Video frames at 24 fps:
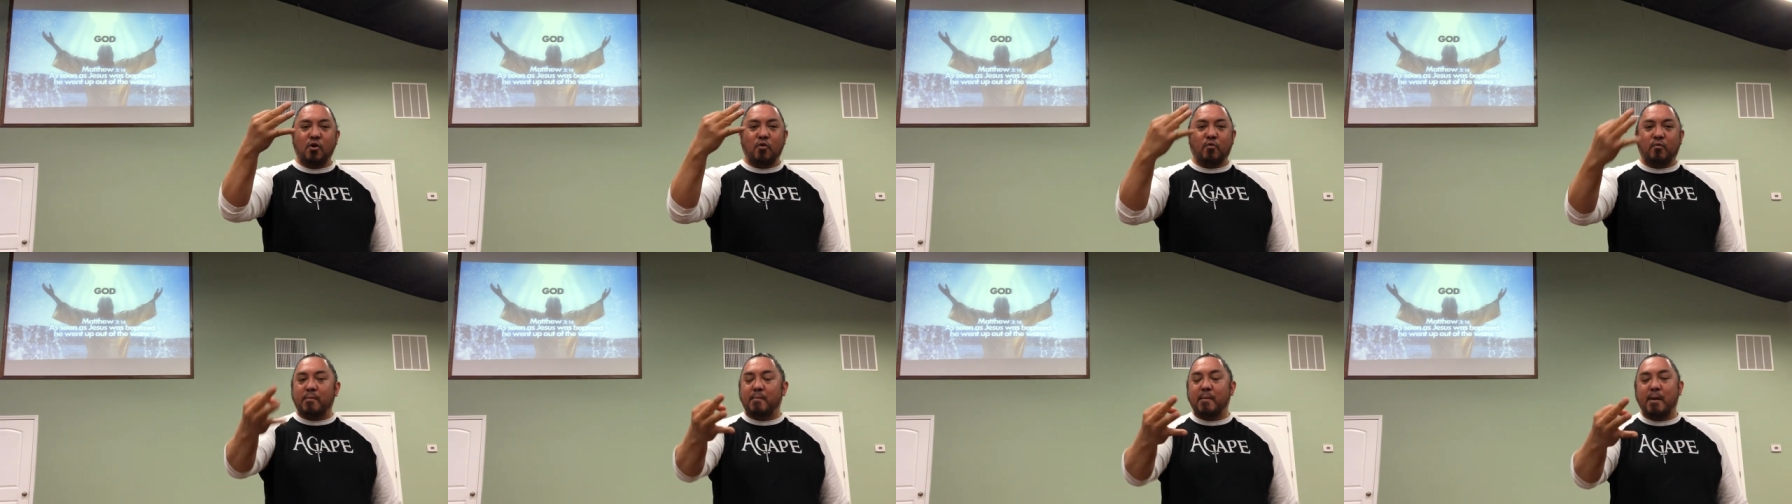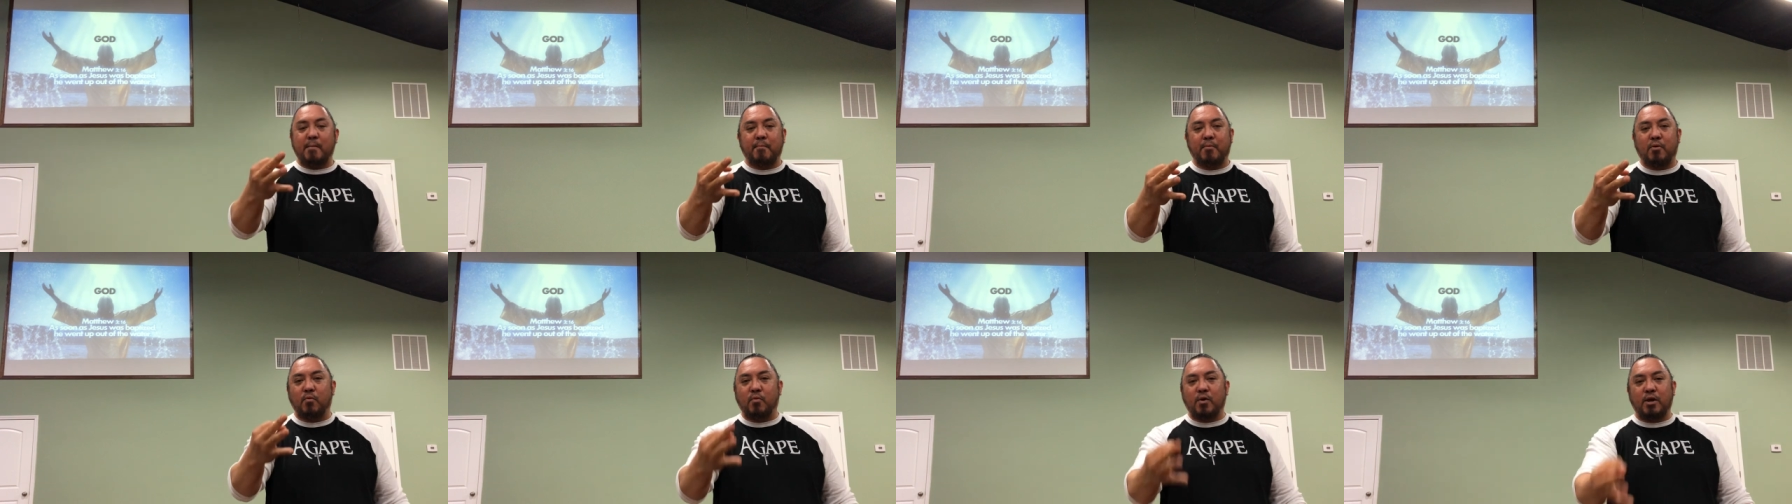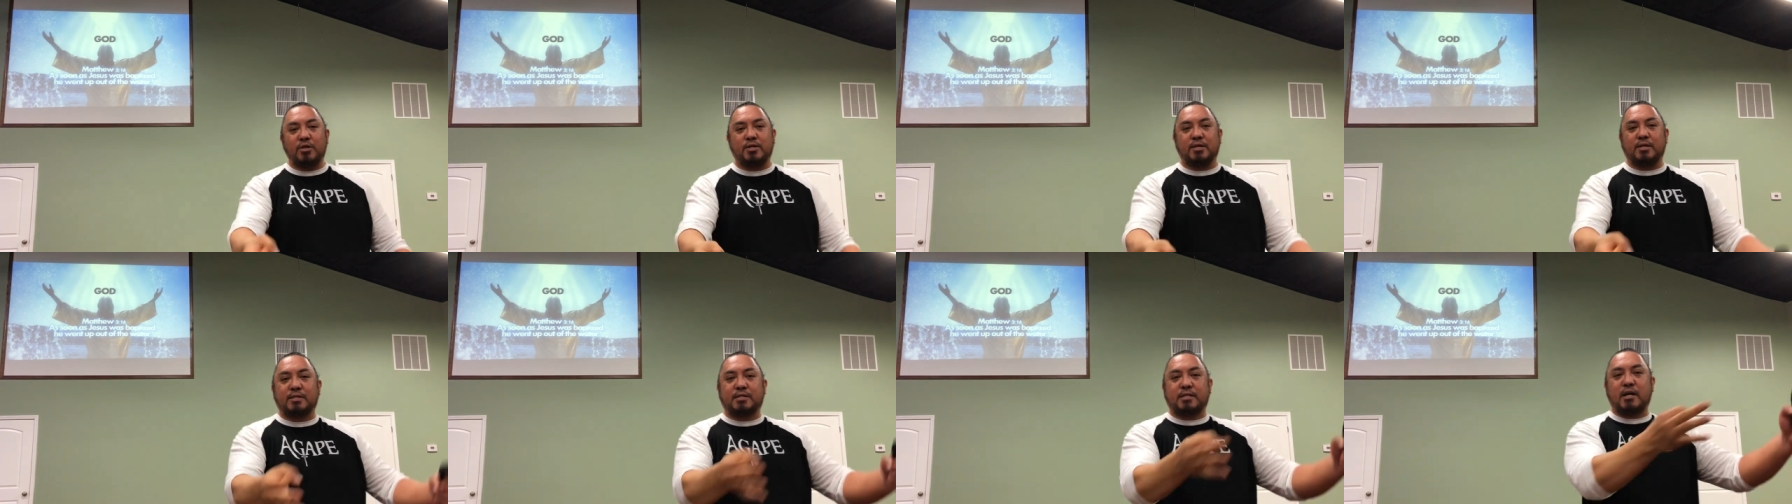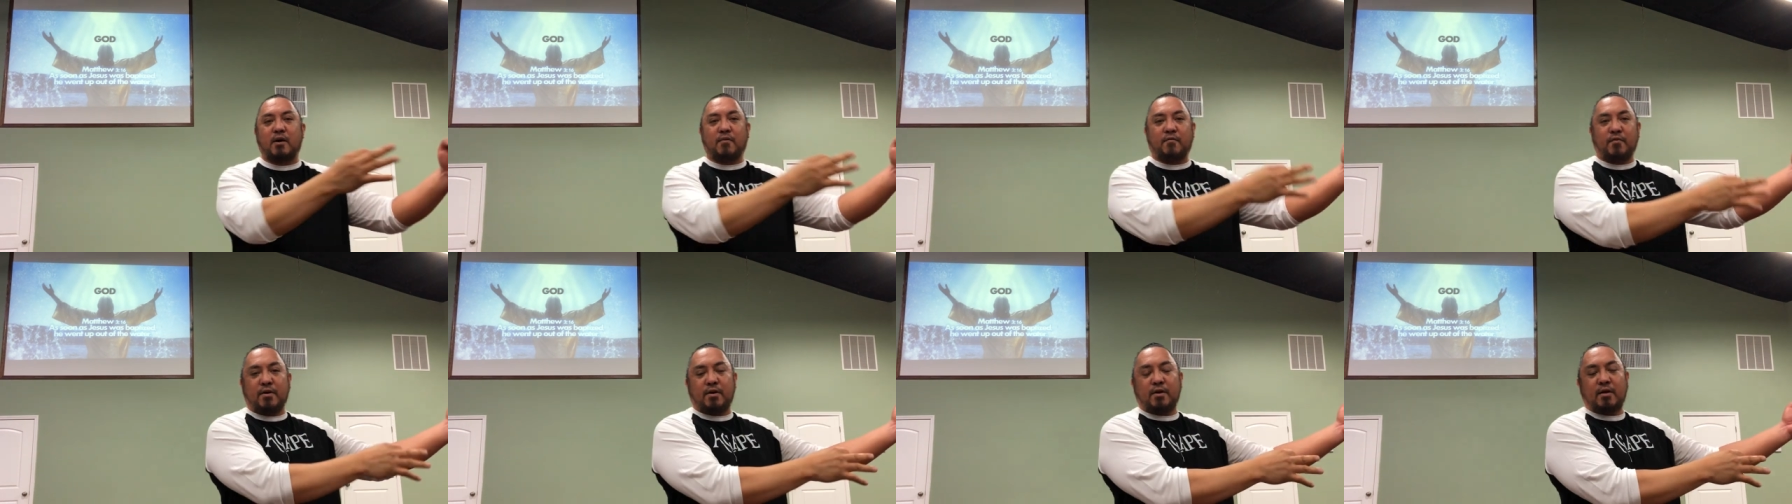Remember, we just
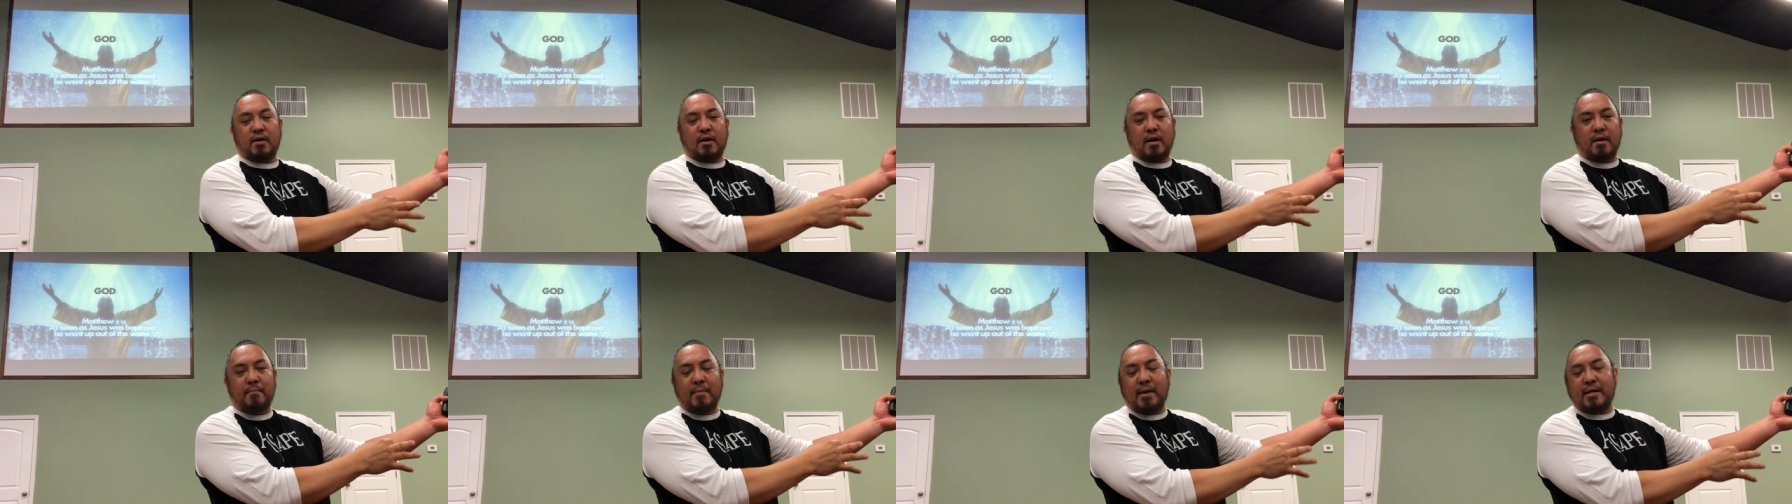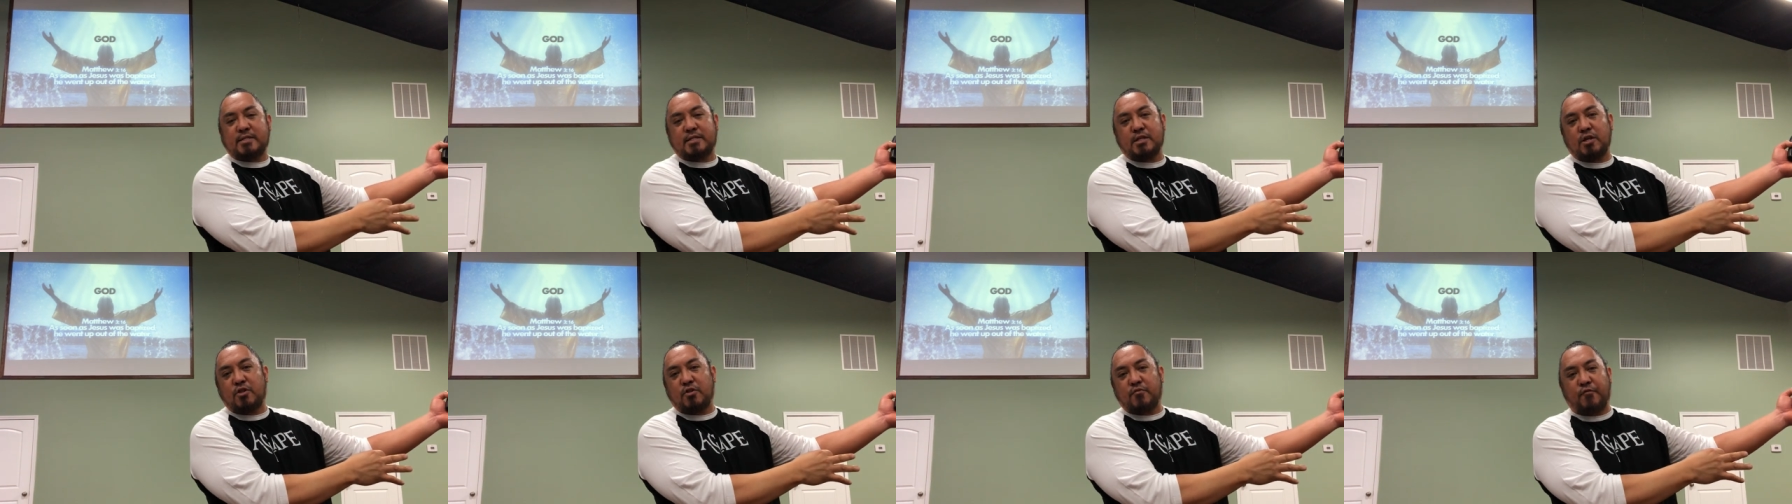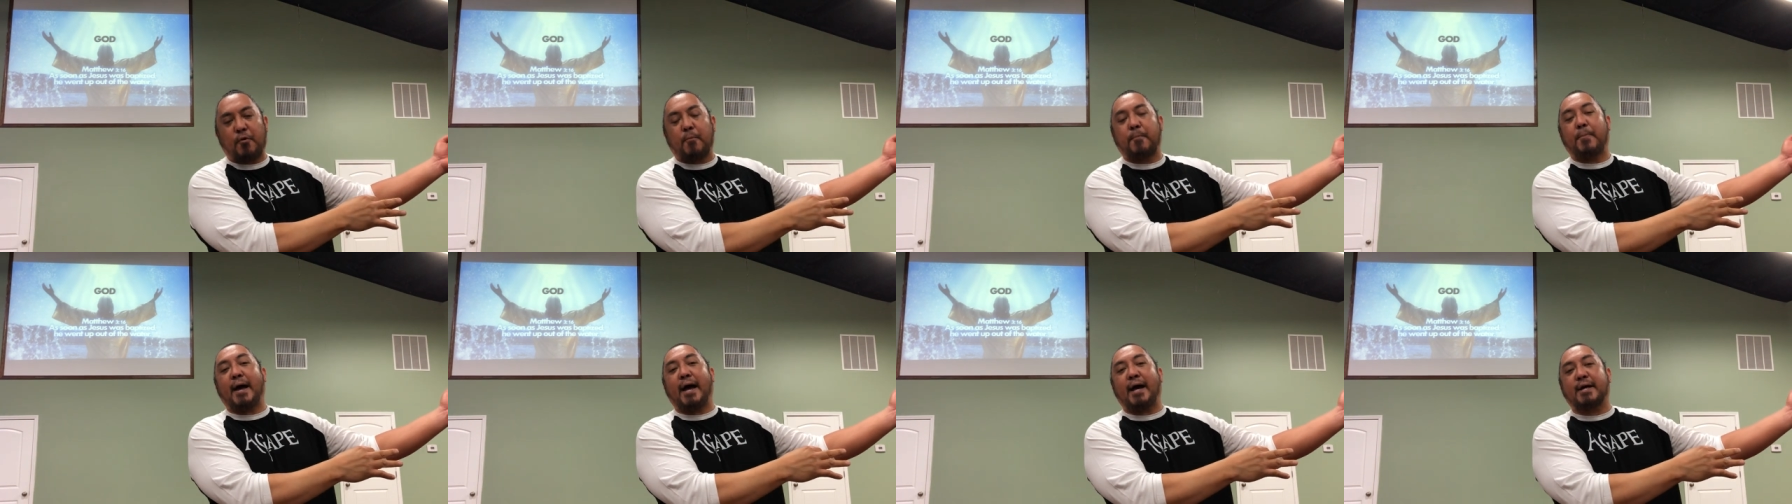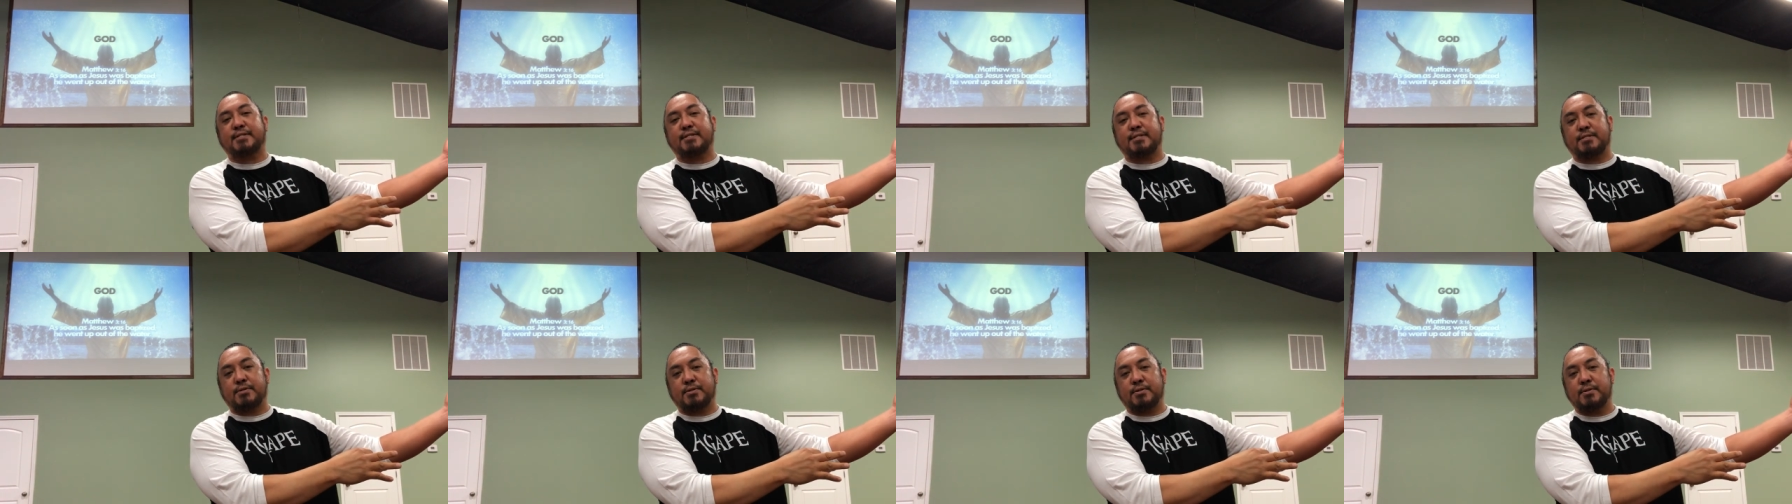covered a message for
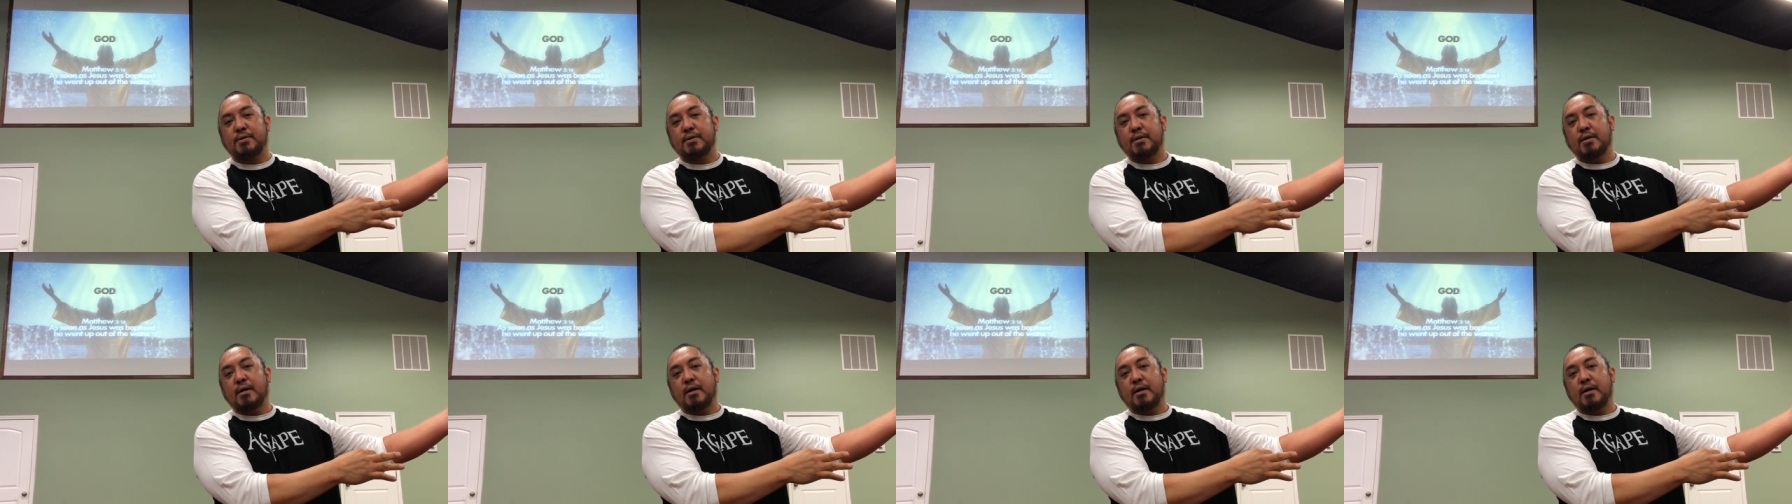pastor.